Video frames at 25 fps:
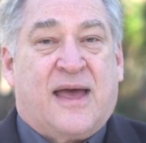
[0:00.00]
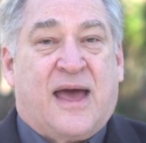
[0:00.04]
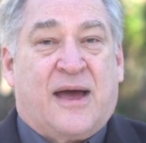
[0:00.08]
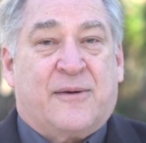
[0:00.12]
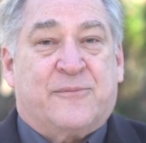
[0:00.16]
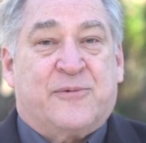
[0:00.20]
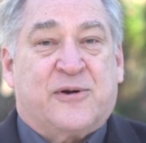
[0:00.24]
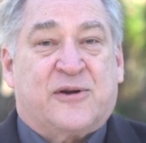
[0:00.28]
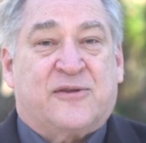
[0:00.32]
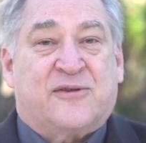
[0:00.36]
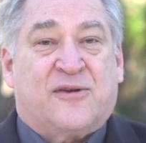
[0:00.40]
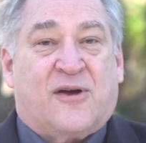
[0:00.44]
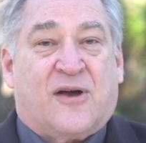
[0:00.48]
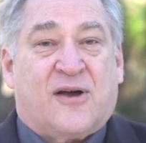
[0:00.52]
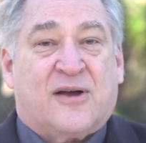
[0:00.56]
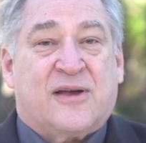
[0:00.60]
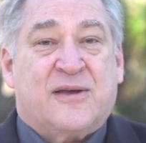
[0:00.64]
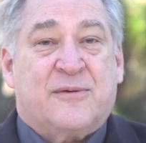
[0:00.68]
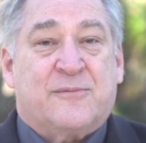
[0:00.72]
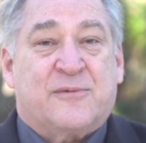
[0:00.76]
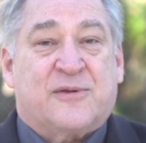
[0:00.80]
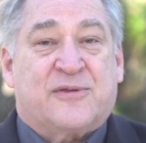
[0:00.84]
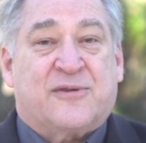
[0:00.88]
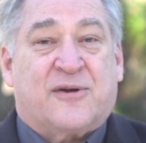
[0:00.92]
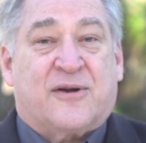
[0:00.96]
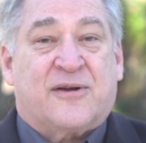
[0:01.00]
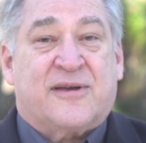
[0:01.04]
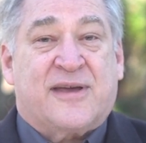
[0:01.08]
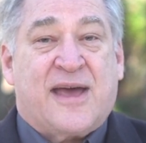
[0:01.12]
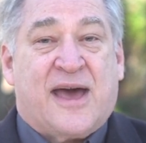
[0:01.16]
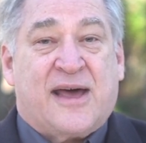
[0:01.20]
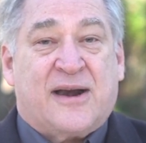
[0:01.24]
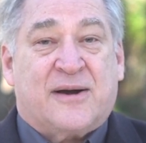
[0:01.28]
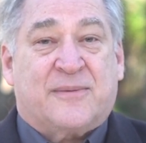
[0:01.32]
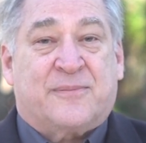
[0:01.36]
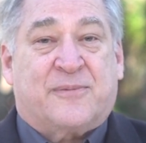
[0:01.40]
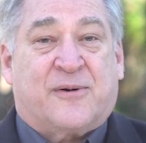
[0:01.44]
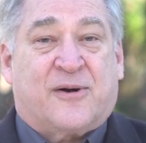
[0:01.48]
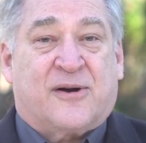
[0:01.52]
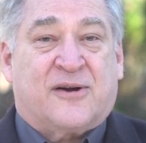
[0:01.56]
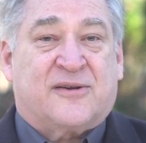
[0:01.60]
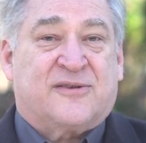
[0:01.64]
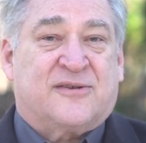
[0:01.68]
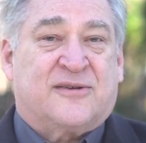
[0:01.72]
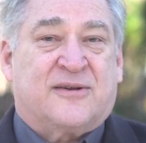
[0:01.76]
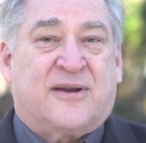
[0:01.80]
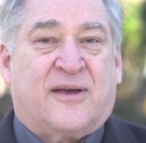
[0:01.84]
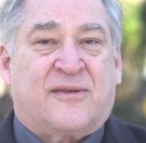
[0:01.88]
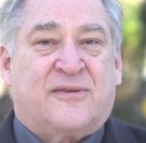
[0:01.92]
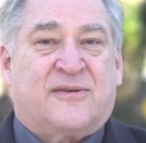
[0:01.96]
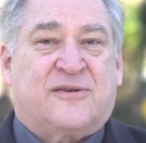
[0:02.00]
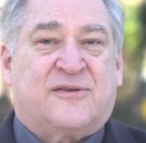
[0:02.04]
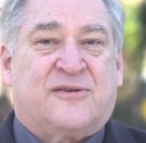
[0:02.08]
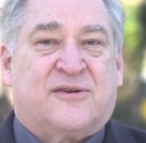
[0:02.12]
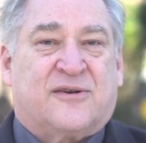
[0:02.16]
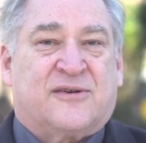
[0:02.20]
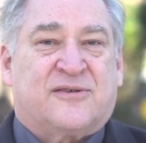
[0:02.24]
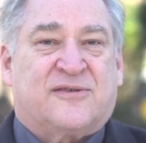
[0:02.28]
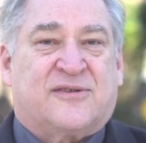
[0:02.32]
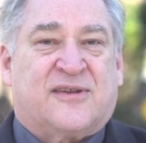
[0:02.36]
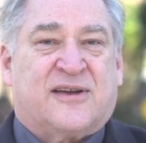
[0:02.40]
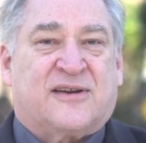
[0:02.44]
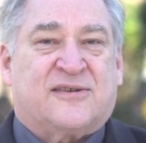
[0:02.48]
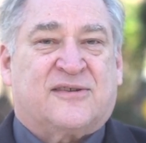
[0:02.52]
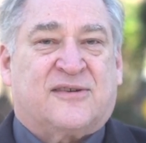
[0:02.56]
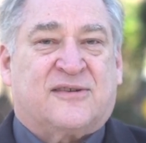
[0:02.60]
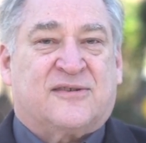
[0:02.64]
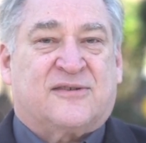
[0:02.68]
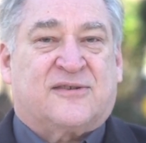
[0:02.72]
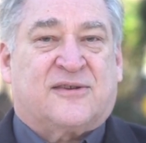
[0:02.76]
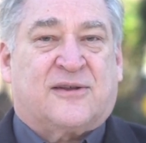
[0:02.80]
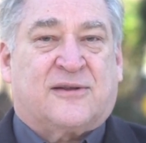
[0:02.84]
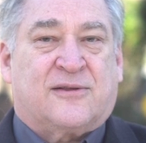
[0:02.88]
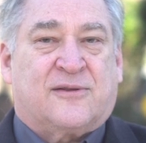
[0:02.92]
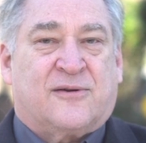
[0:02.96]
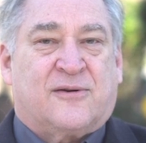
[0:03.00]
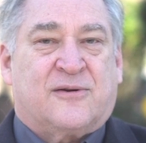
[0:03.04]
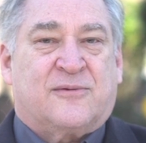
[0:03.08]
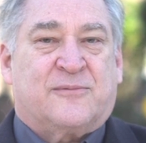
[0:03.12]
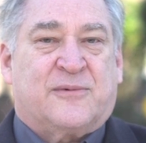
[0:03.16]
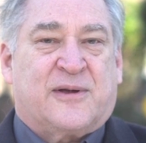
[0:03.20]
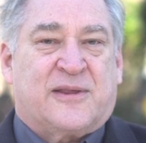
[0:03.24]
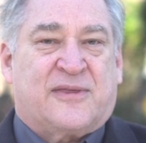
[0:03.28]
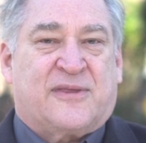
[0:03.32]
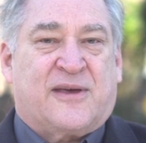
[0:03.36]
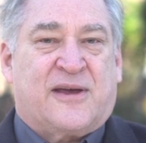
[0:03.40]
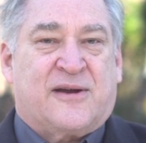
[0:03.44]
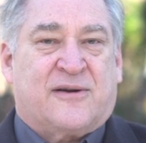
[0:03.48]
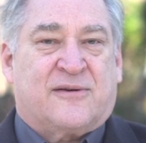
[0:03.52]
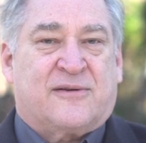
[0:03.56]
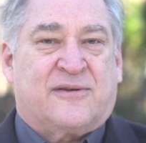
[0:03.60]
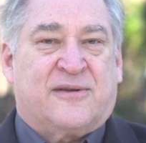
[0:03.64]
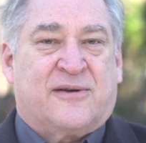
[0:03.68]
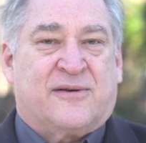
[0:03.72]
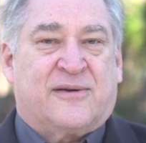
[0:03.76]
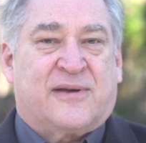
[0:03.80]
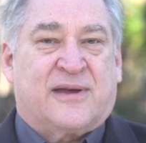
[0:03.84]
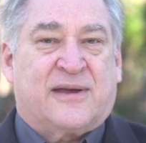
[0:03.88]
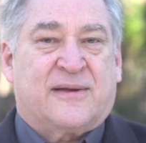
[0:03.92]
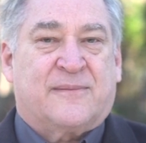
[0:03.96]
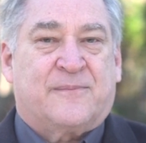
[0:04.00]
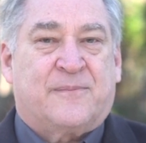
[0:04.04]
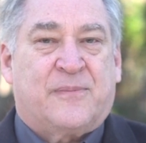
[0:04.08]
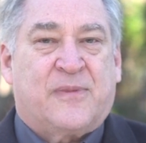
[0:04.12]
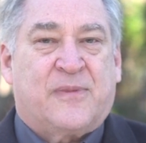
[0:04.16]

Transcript: And we're talking with our counterparts in other jurisdictions to learn what they are doing.